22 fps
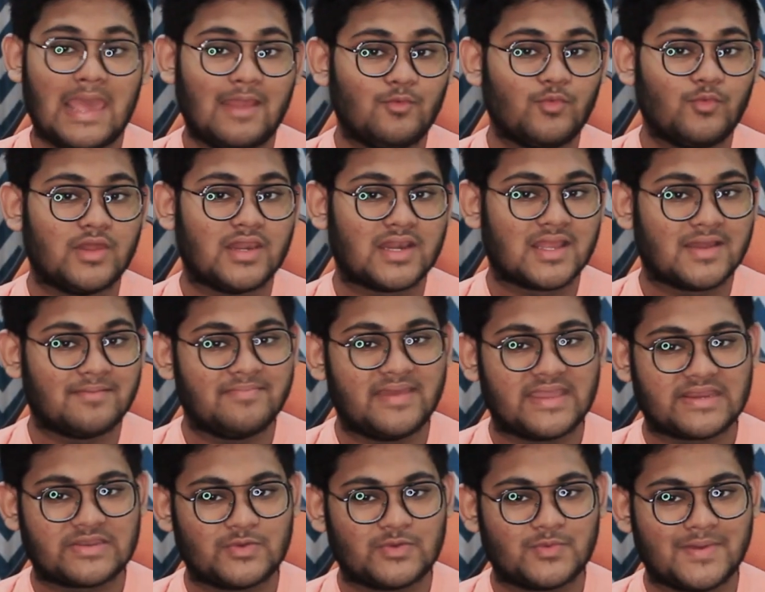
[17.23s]
and welcome
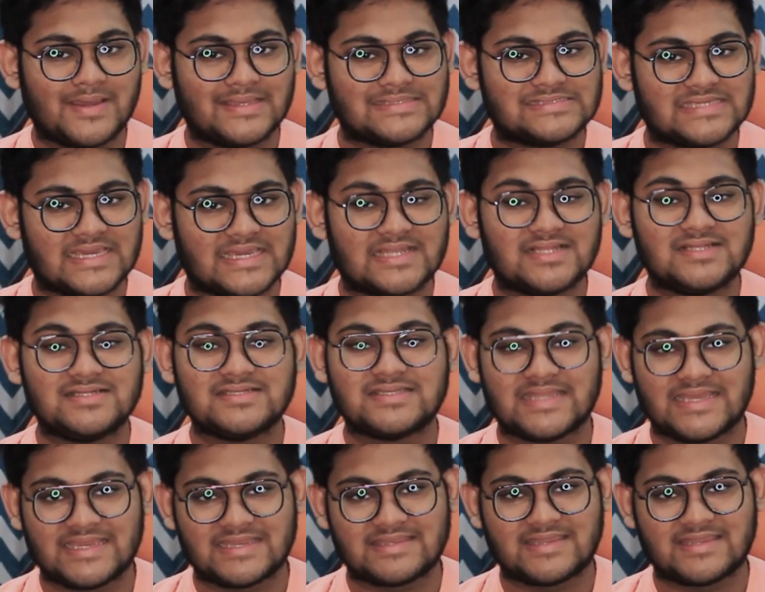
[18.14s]
back to my channel
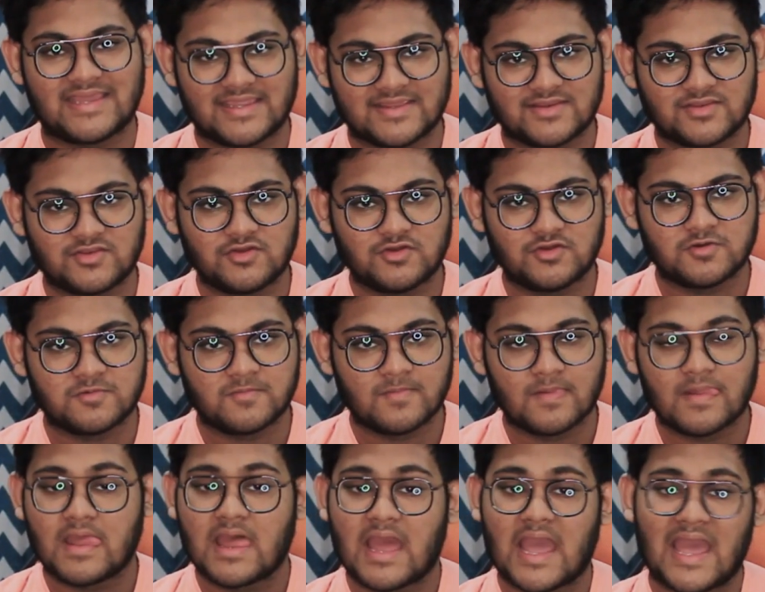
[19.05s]
Take Tech
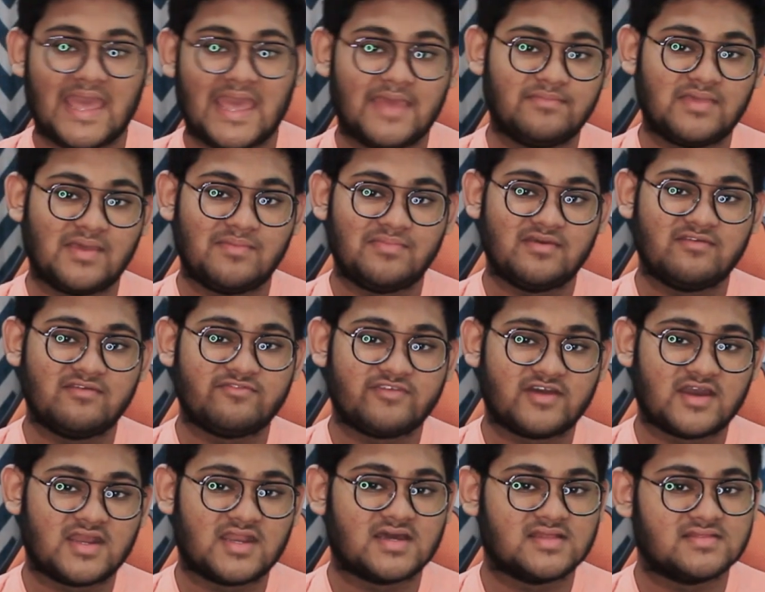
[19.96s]
Toe. I am ABM
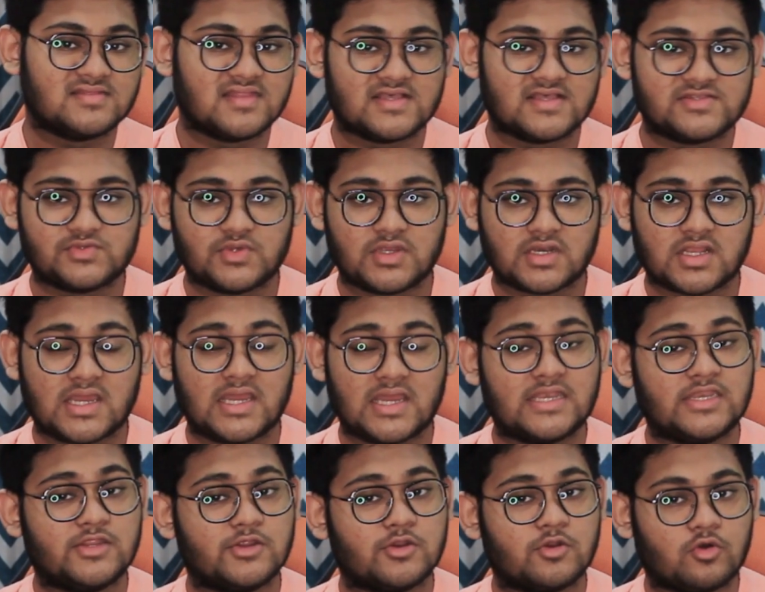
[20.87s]
Farhan Tazwar
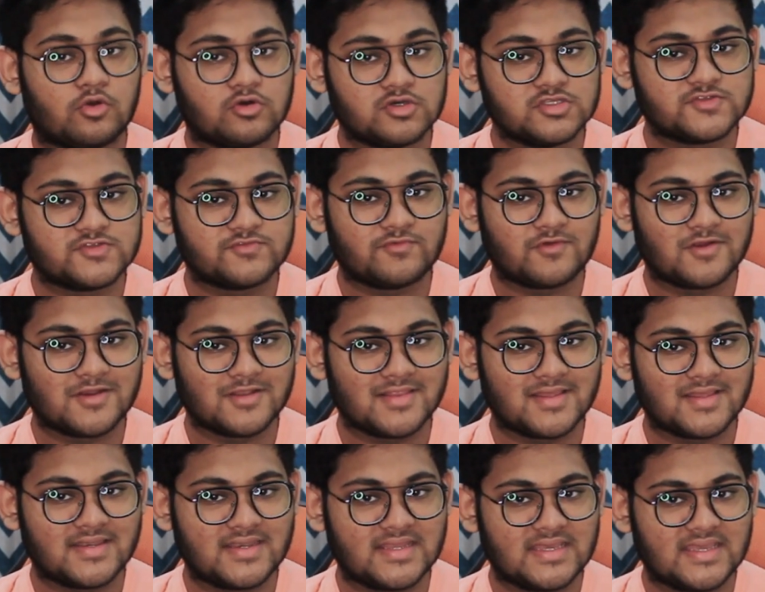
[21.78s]
Khan, your host for
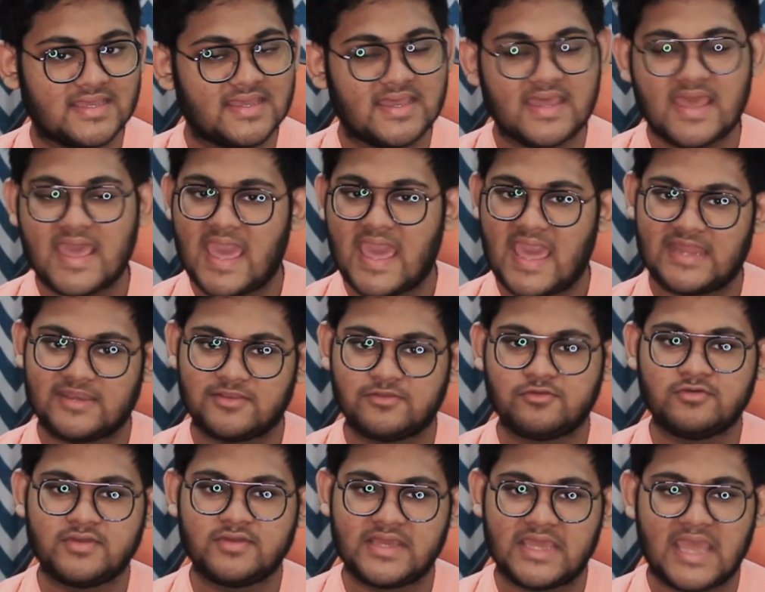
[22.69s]
the day,
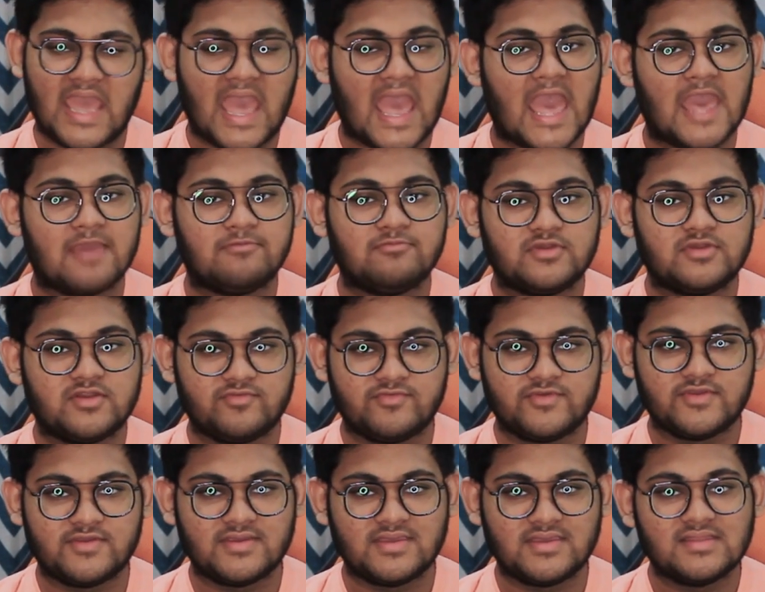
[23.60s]
and today I am
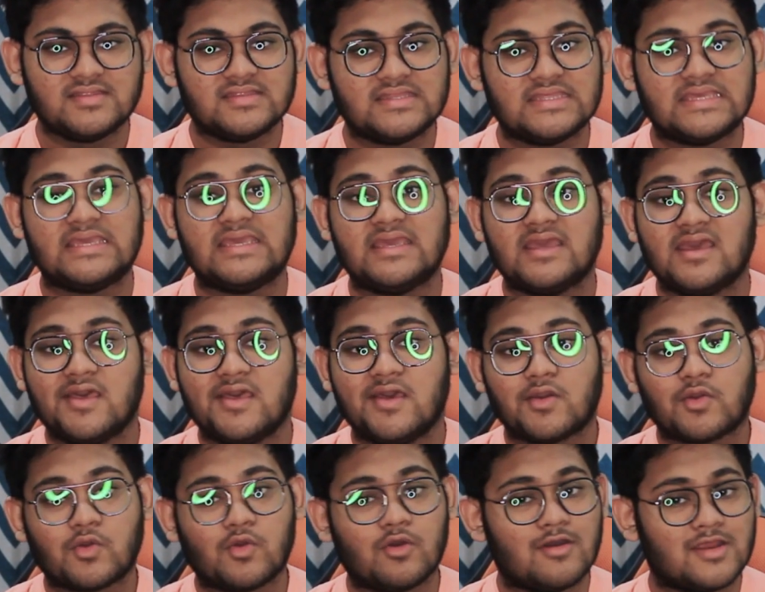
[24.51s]
reviewing the
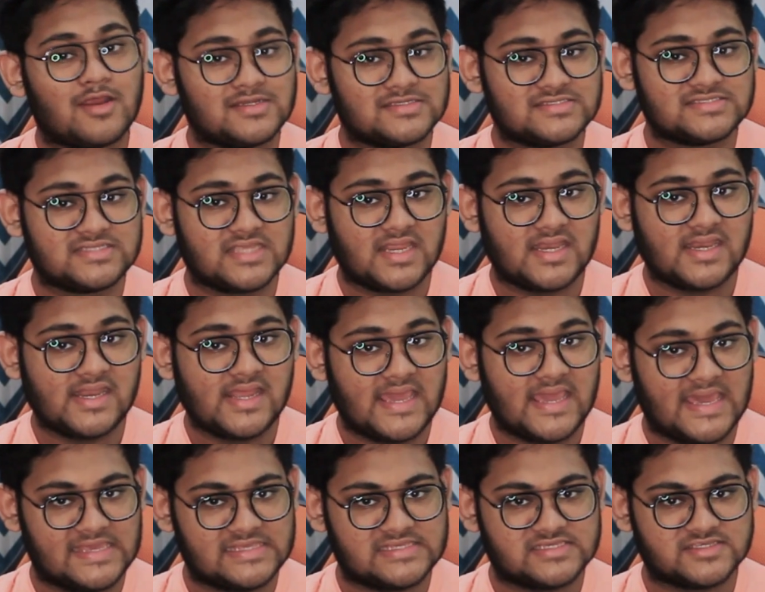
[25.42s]
Corsair
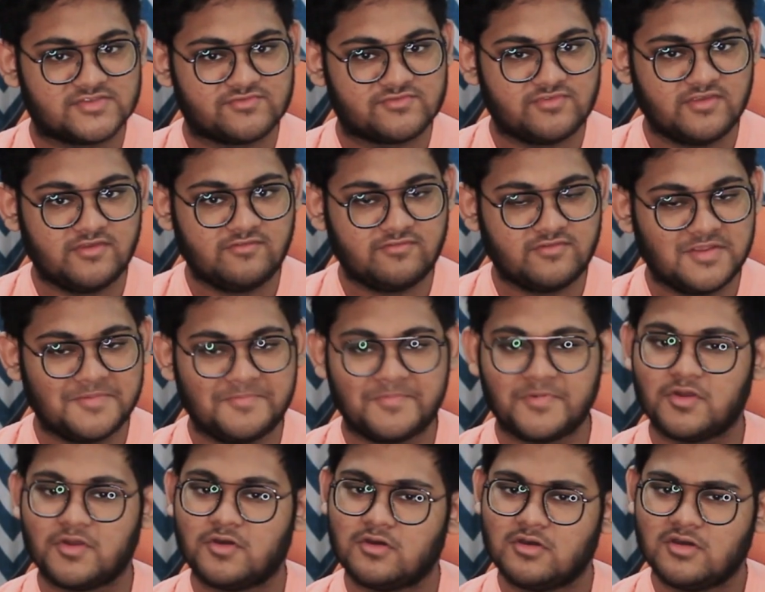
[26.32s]
HS50
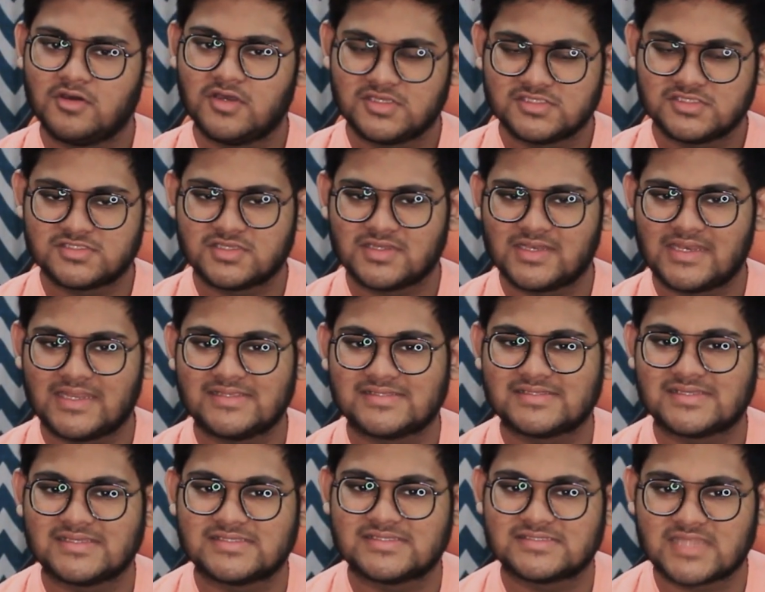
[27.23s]
Pro. So
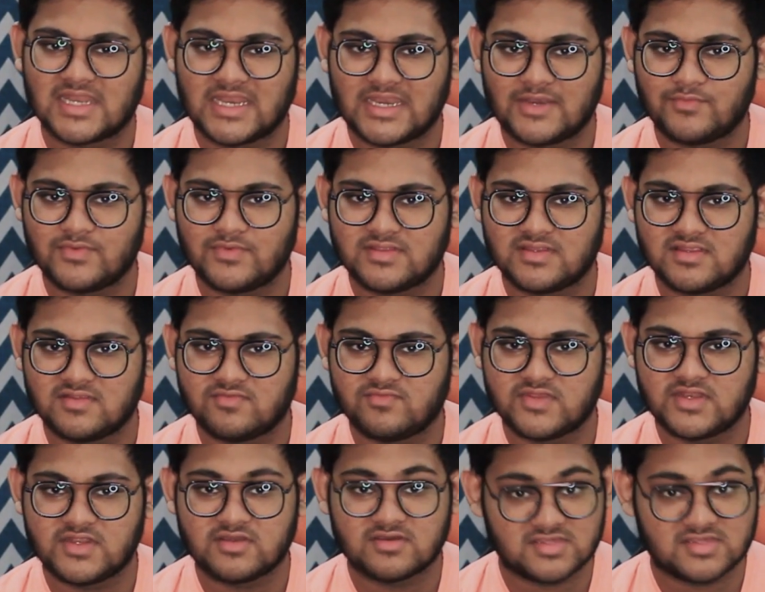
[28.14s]
let's get started with this
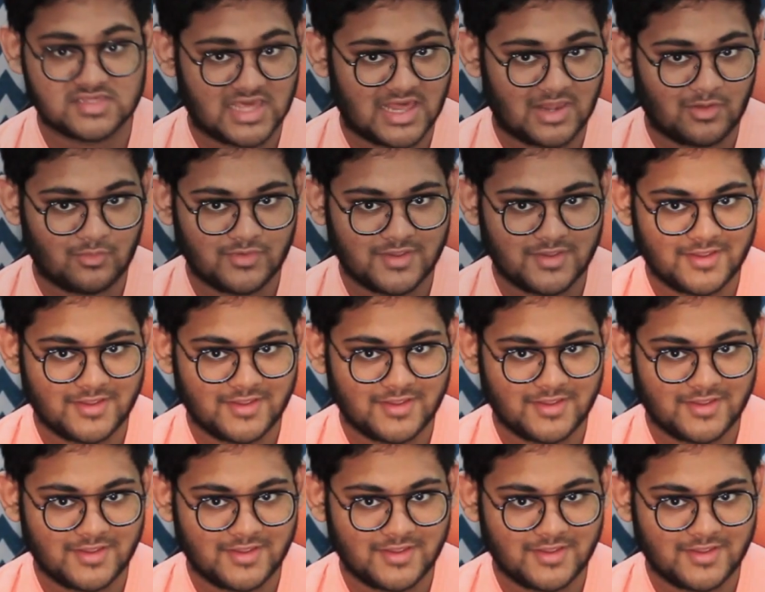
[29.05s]
video, shall